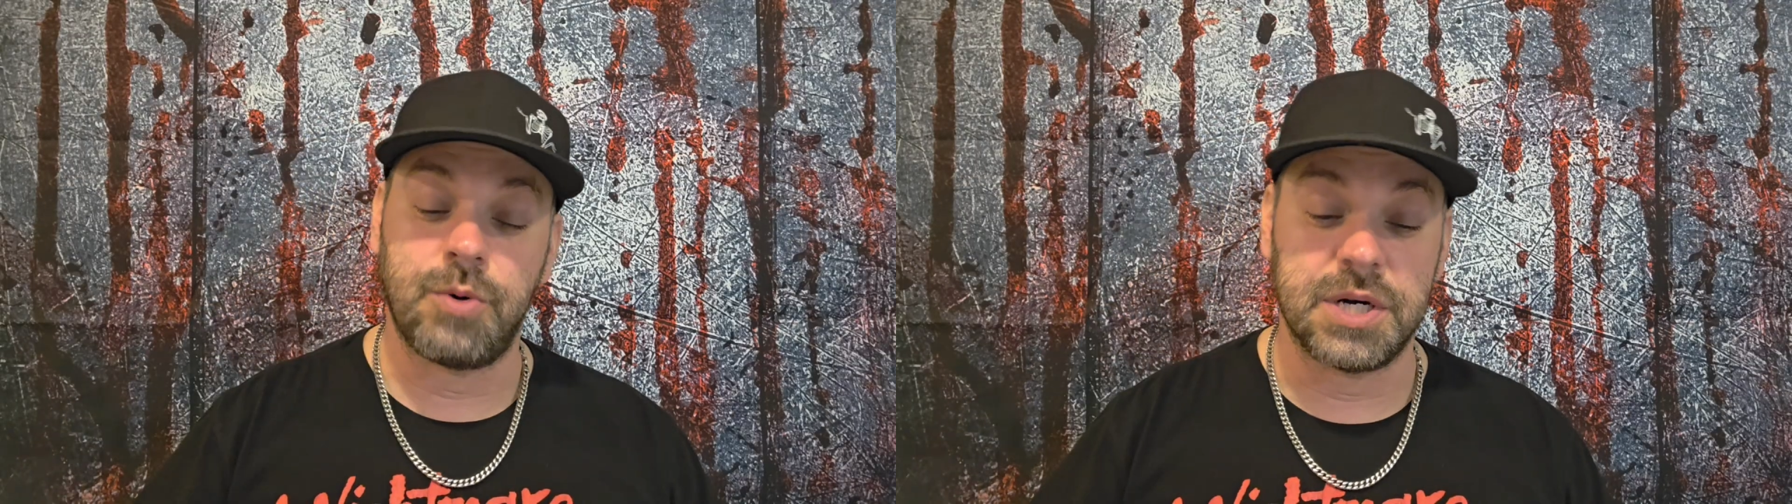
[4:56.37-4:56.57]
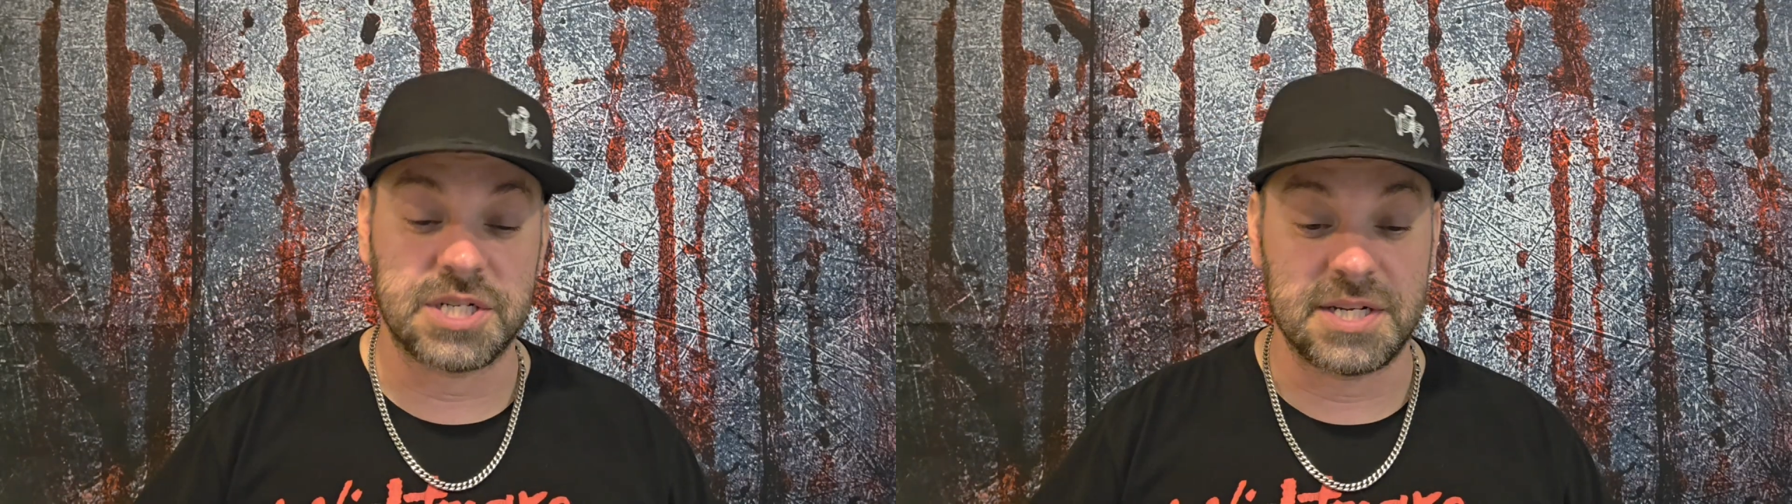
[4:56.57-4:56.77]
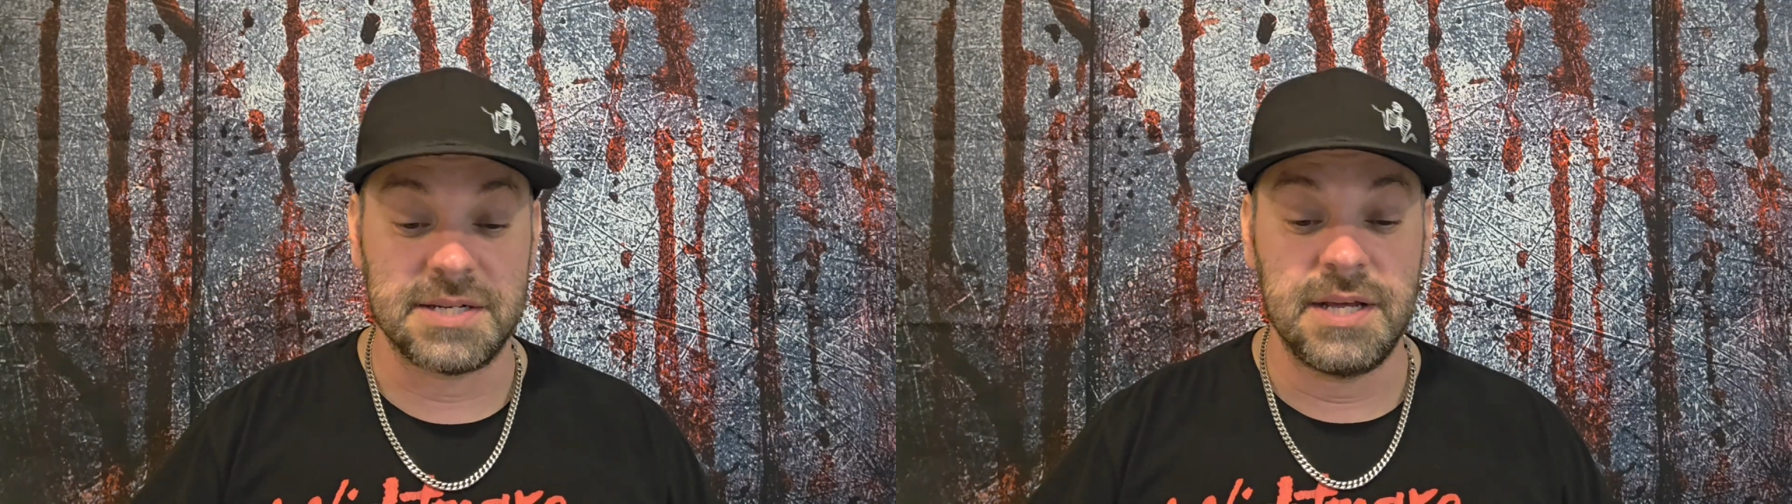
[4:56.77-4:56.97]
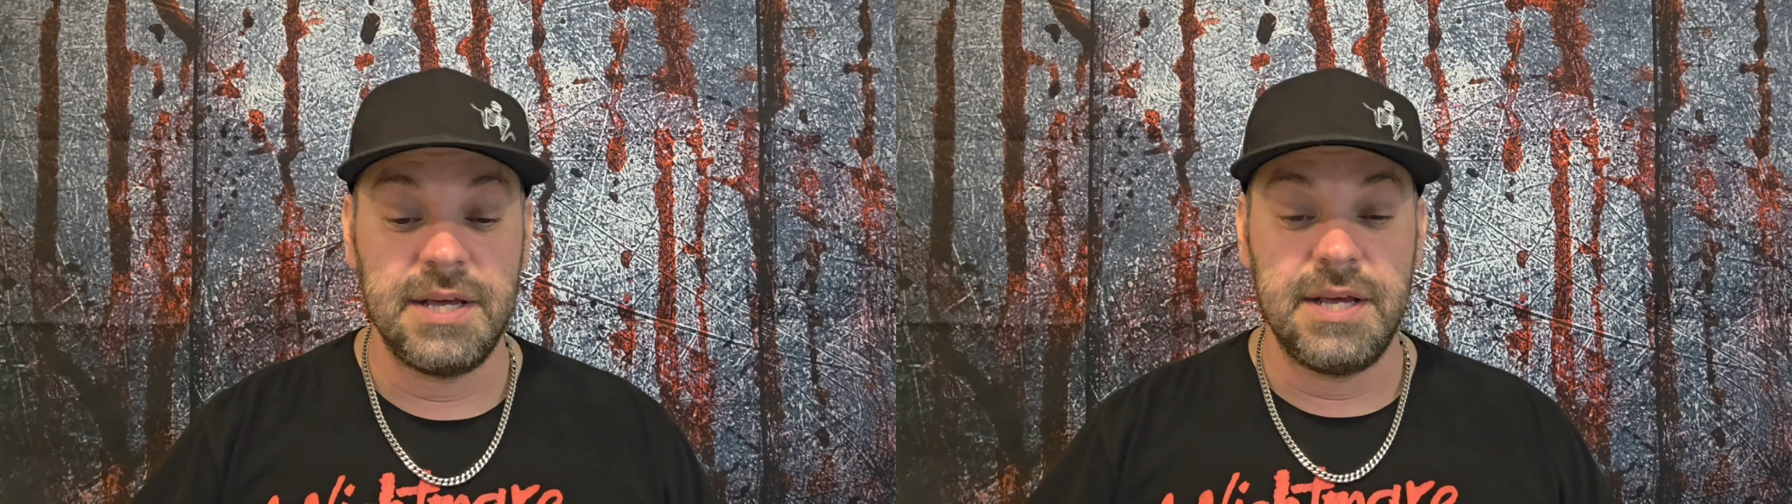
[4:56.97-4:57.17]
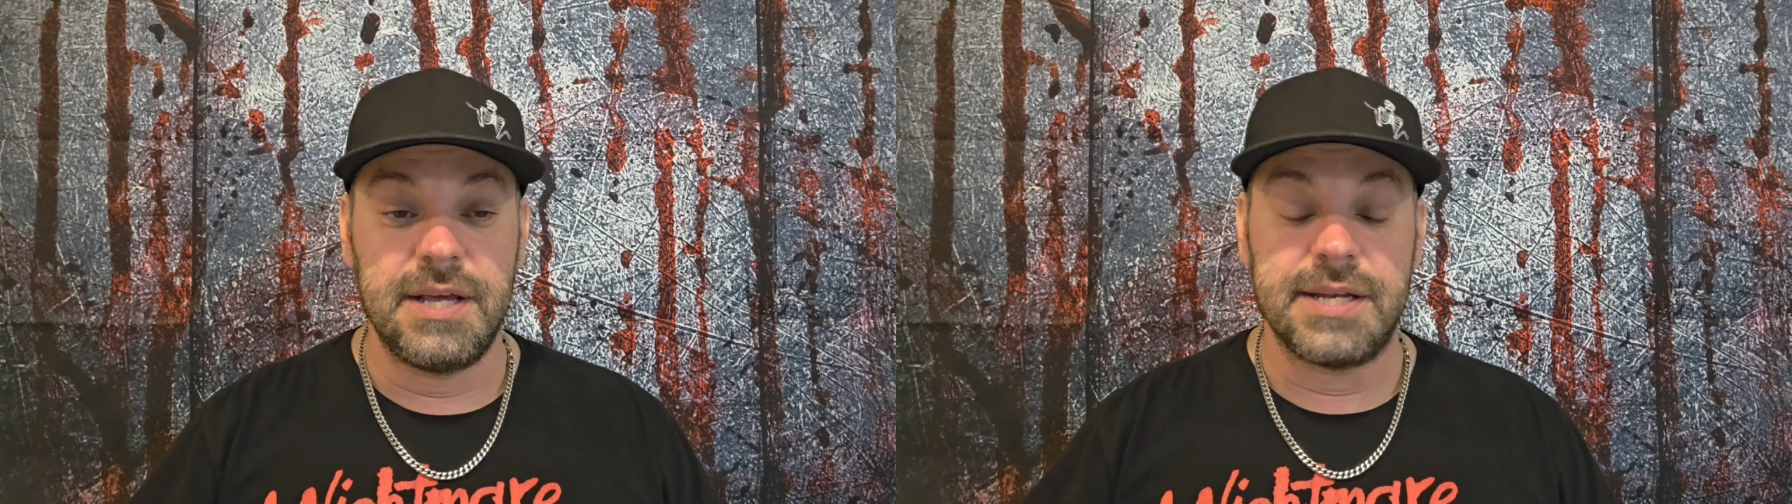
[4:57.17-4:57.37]
and questioned.
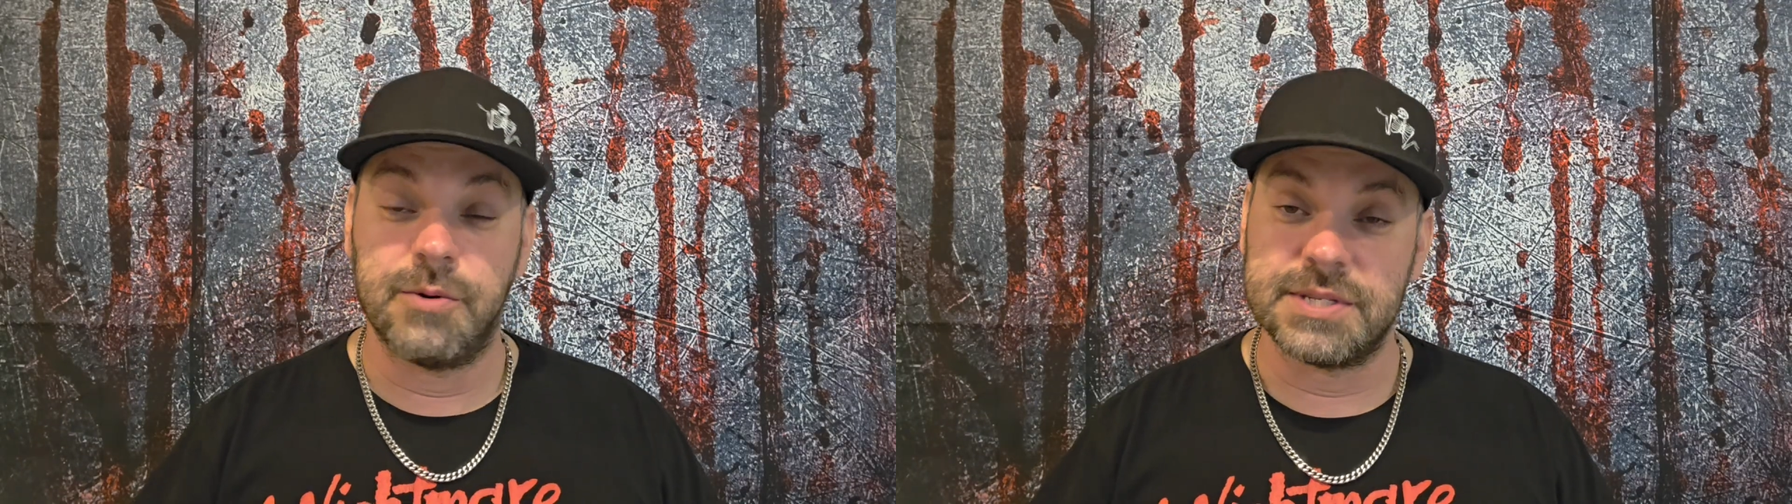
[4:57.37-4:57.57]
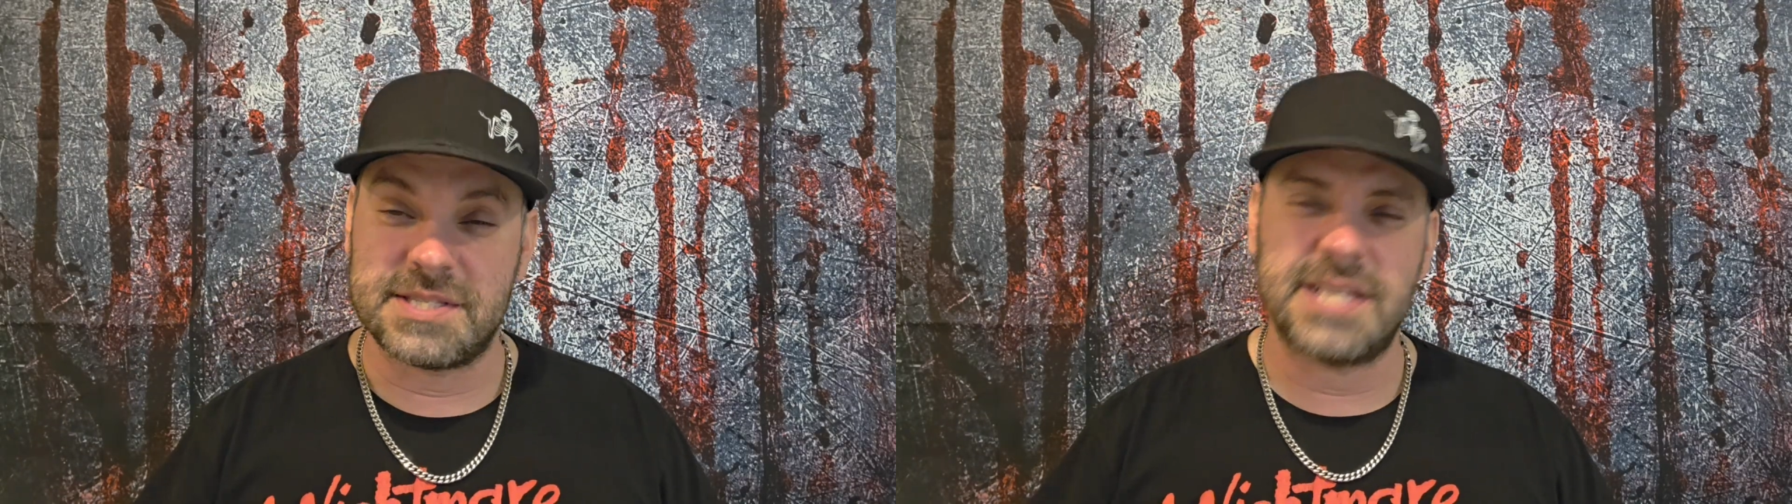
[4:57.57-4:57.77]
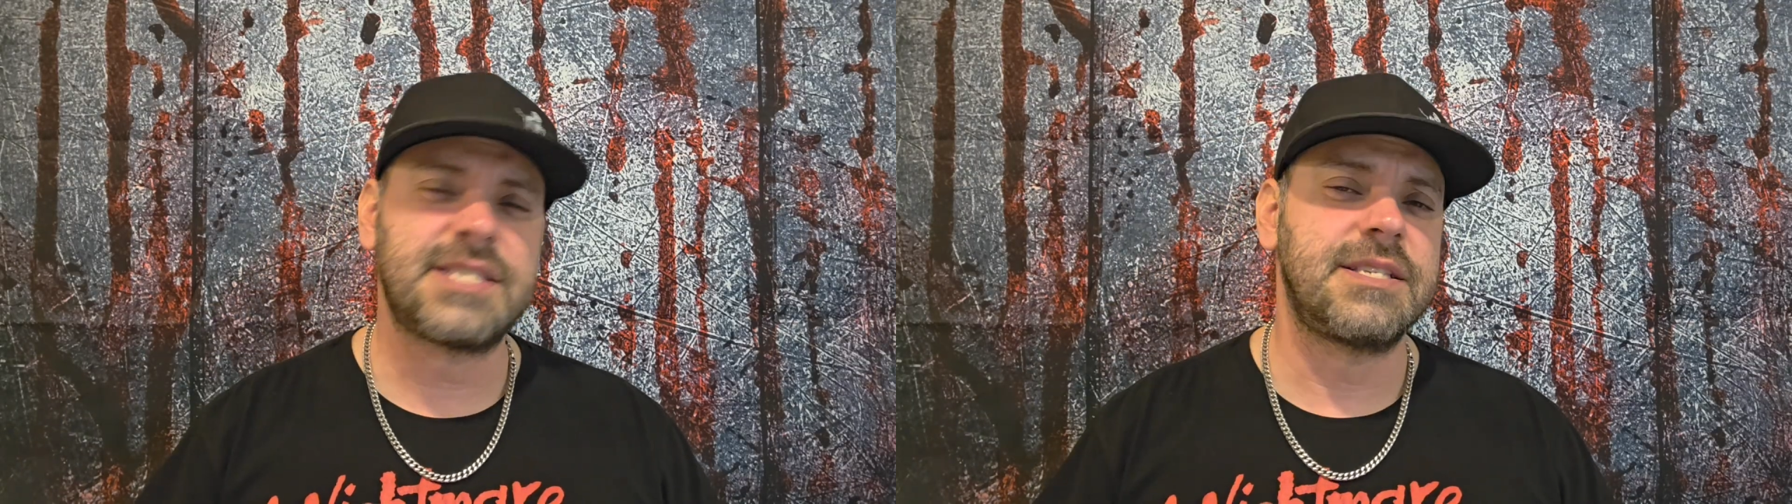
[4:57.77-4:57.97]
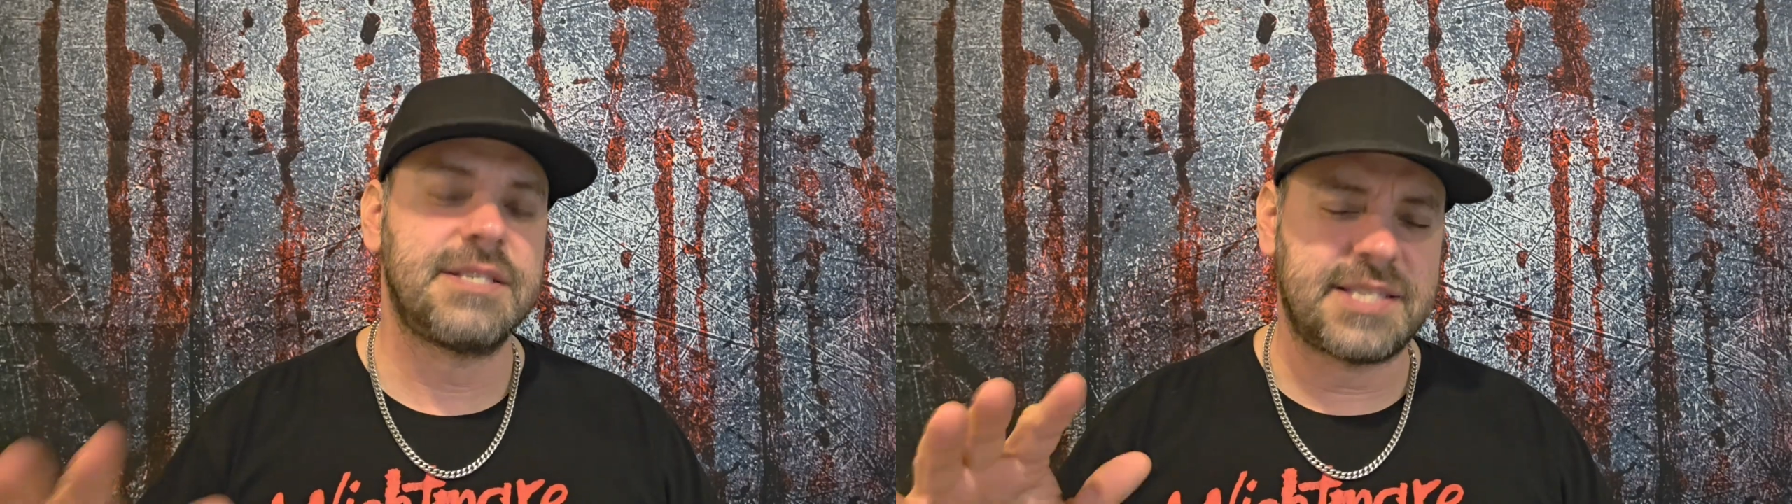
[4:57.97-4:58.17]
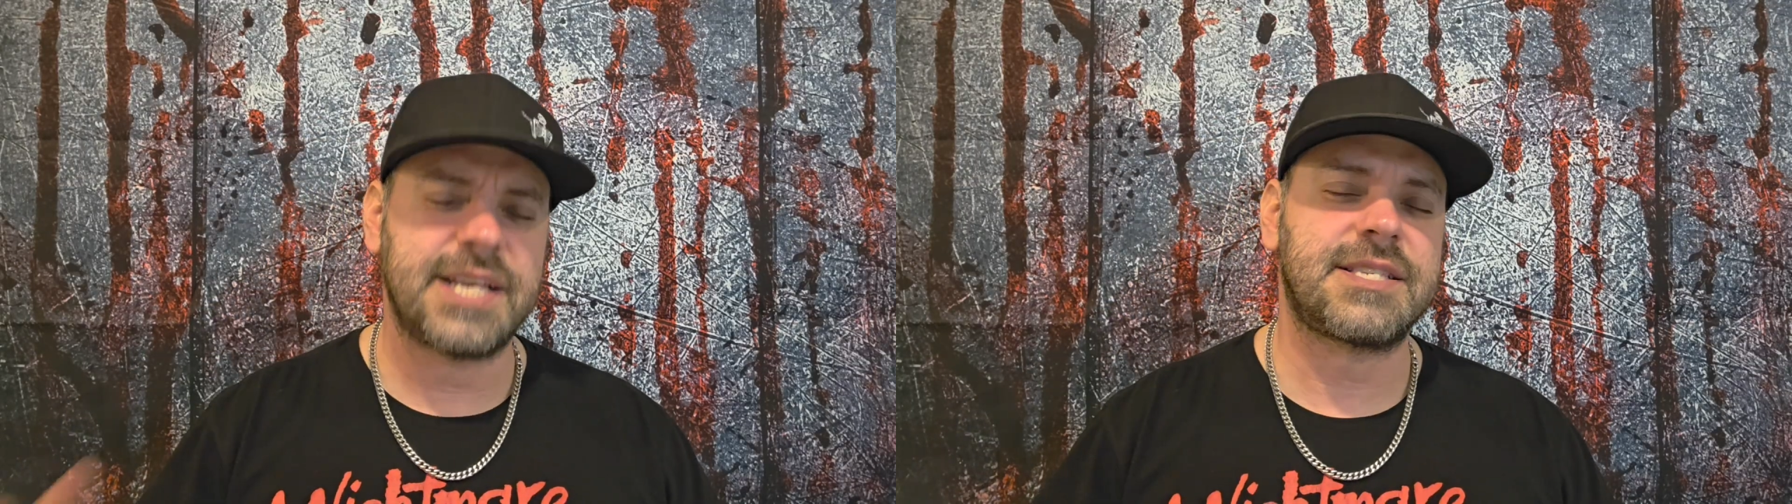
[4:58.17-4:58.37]
There were
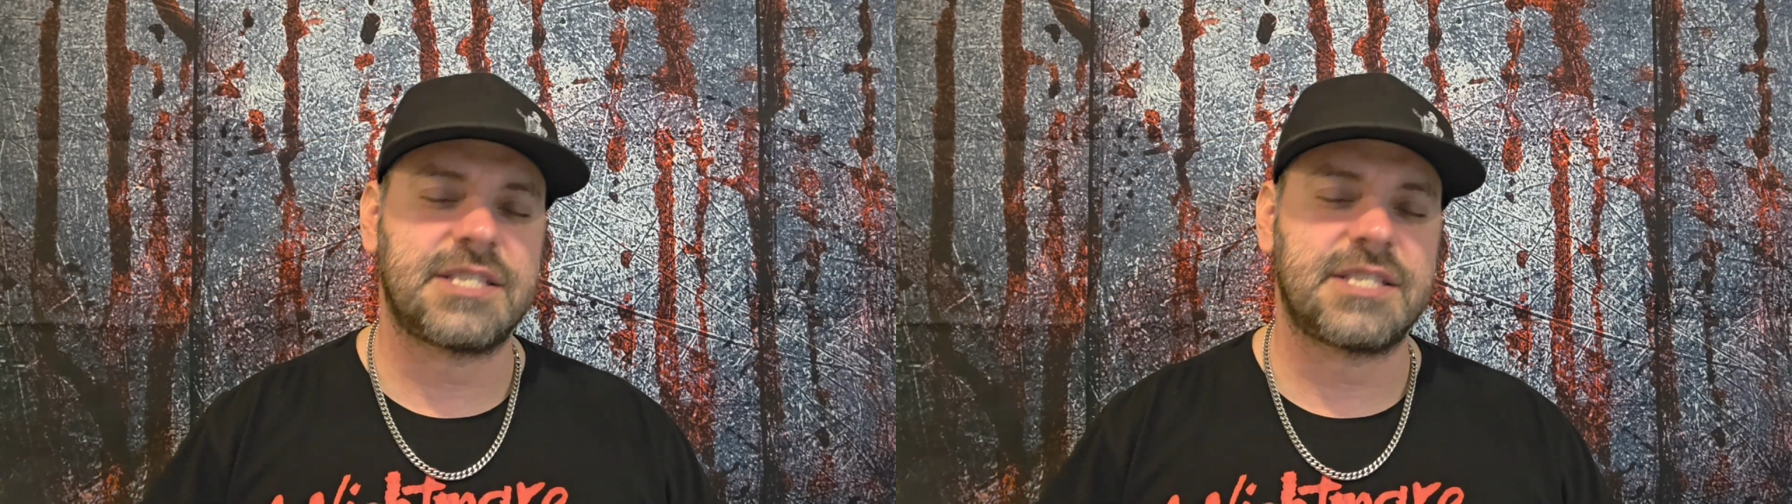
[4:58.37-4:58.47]
six